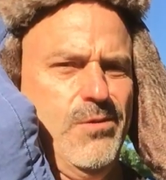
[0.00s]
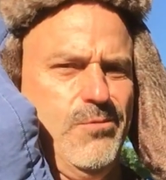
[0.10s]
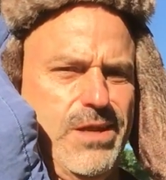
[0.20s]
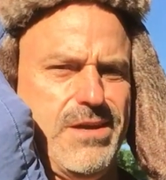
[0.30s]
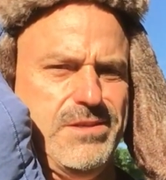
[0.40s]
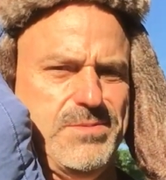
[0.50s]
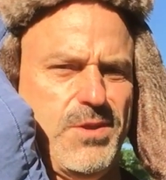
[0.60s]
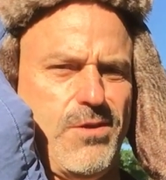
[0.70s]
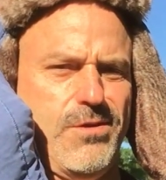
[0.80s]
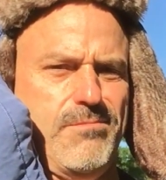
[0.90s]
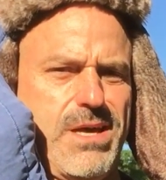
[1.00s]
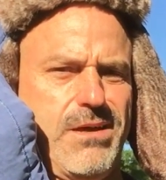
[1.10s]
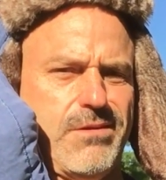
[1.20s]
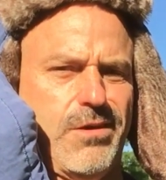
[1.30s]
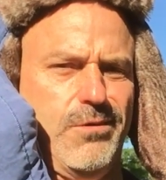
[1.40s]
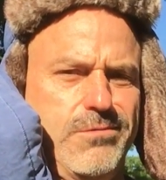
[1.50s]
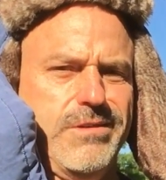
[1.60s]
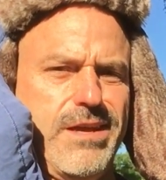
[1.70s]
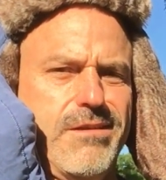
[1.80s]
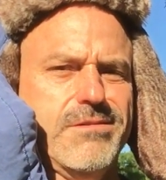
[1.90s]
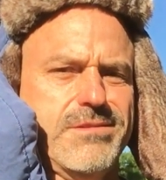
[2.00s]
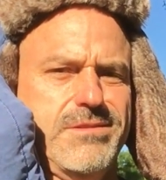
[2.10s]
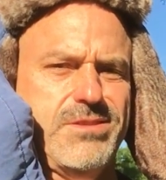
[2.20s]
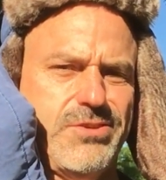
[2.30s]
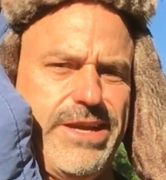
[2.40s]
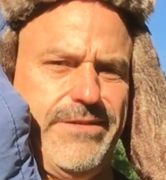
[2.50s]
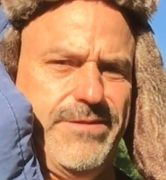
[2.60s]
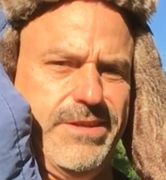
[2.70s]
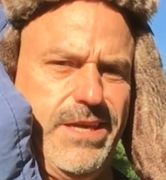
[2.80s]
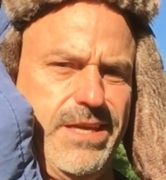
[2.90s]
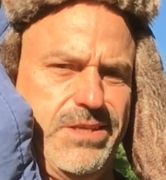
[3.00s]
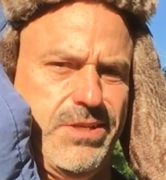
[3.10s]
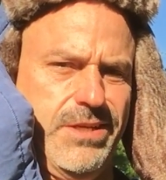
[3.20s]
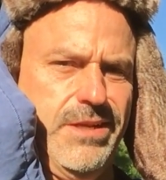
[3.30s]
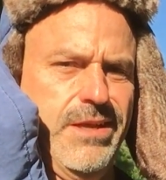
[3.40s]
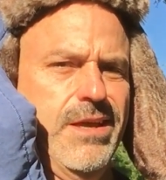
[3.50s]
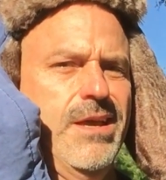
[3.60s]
when I was talking about cold hours and stratification.